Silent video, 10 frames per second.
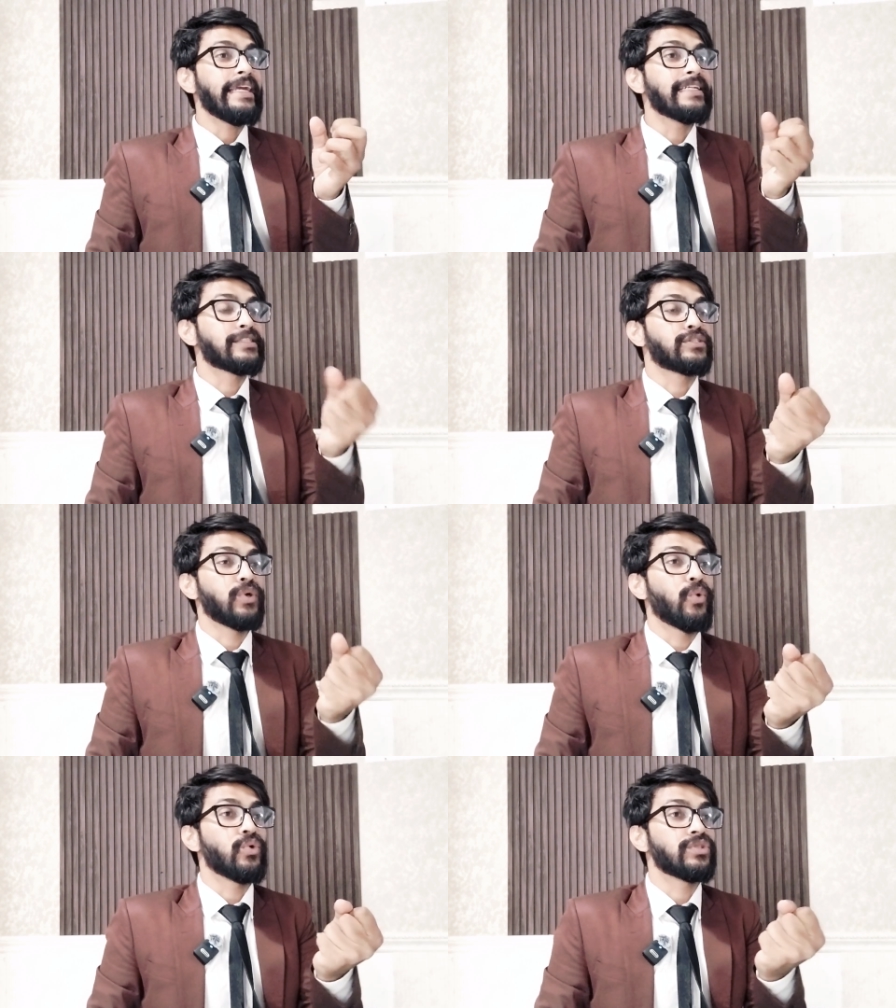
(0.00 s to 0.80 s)
it
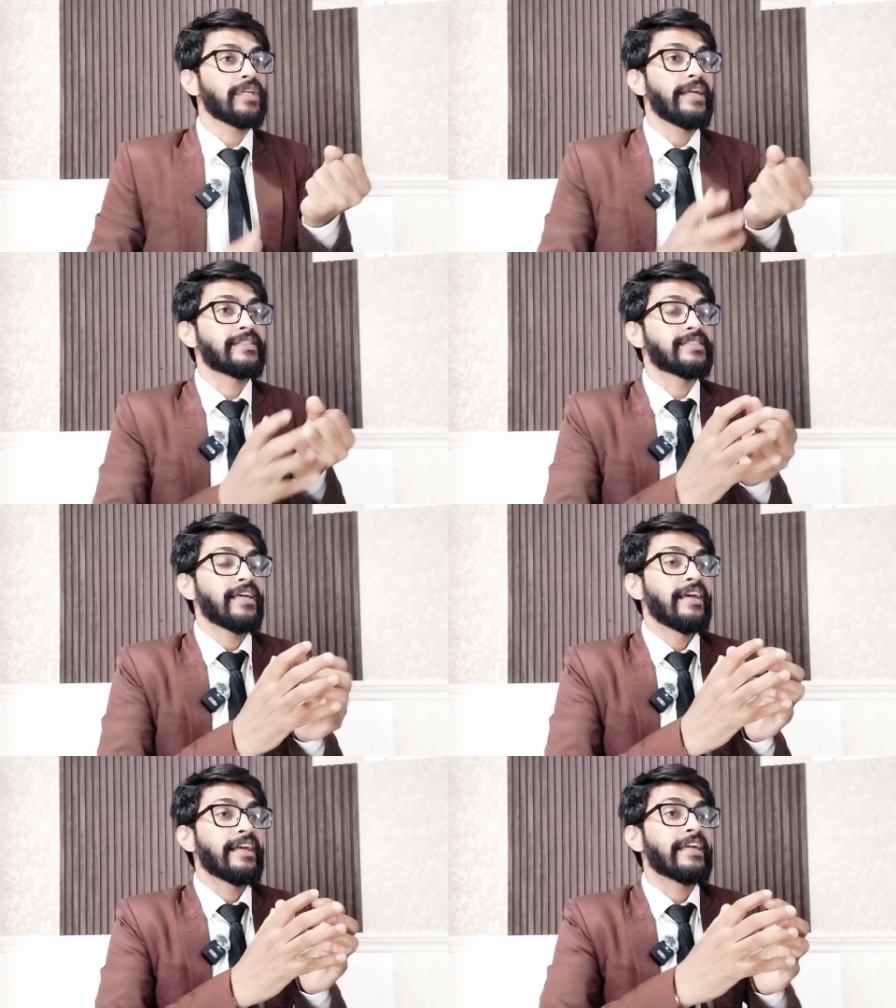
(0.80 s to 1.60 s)
shows its
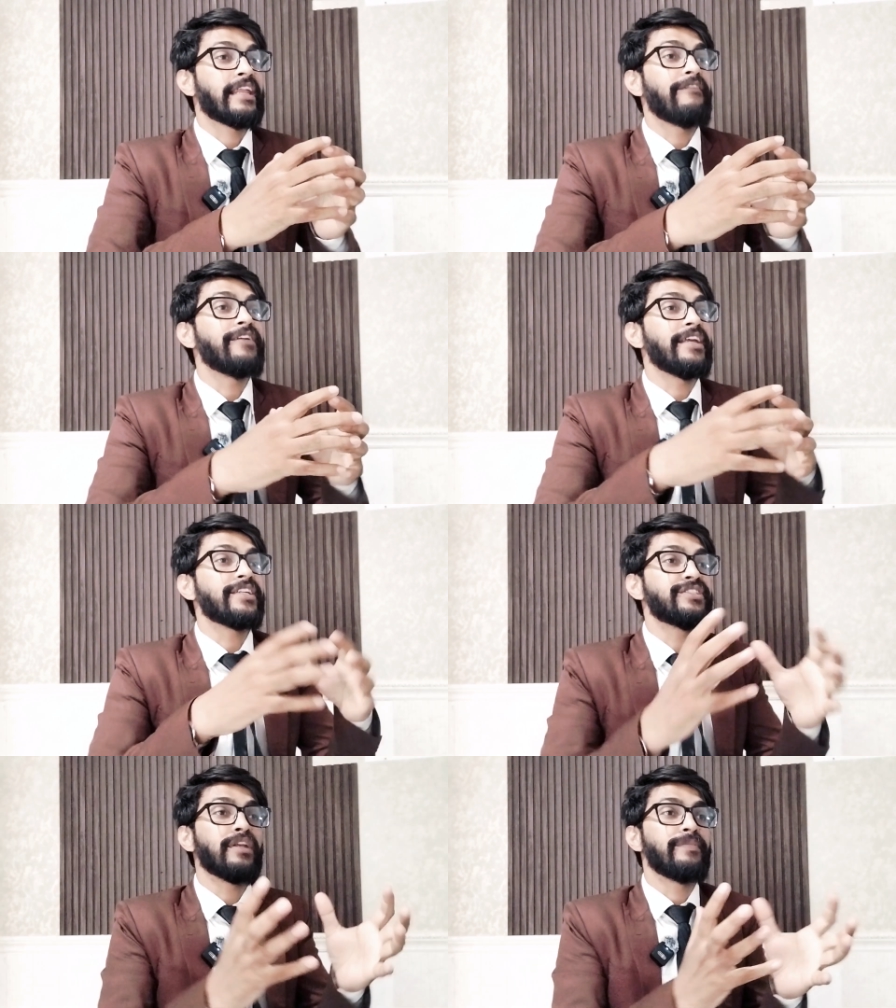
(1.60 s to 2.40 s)

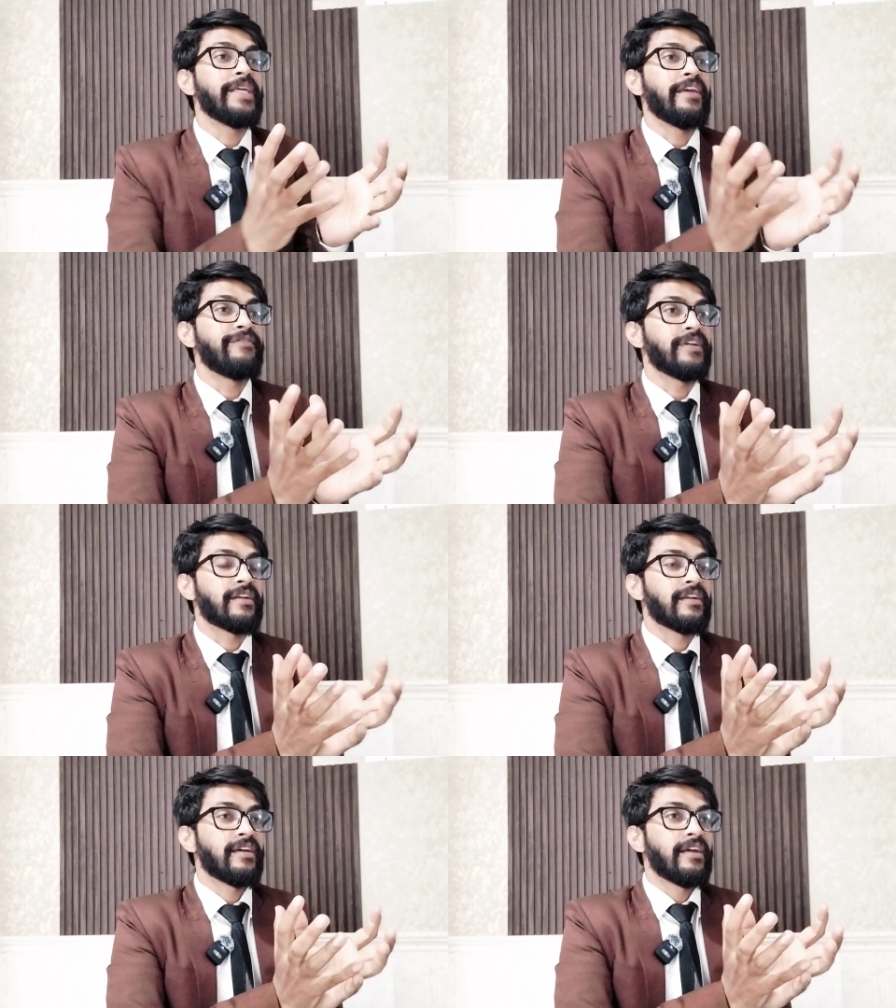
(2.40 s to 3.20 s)
gravitational
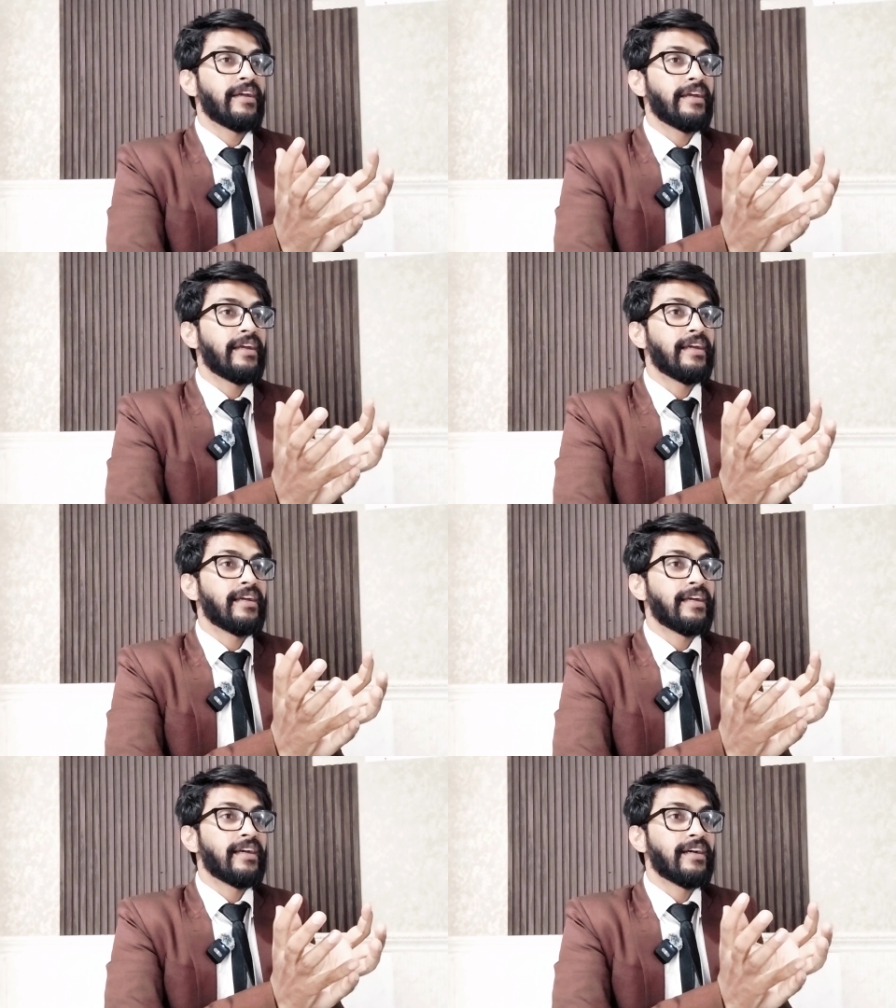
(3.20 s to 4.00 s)
behavior.
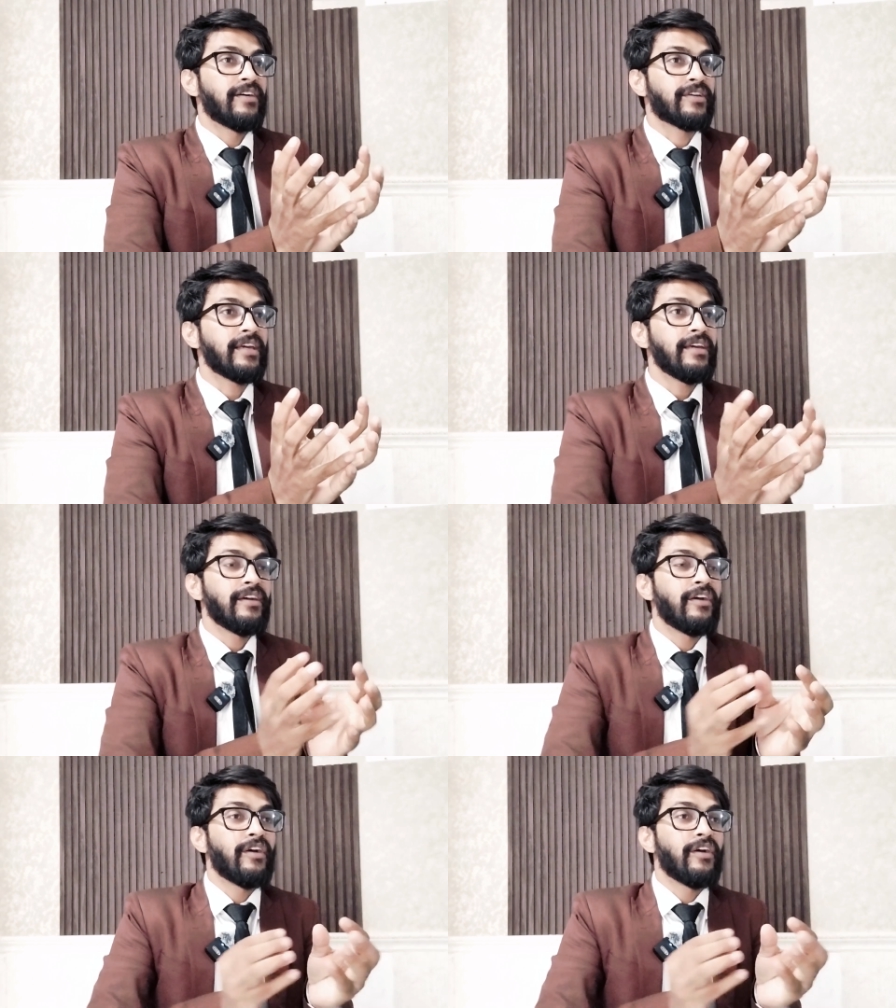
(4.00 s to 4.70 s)
Okay,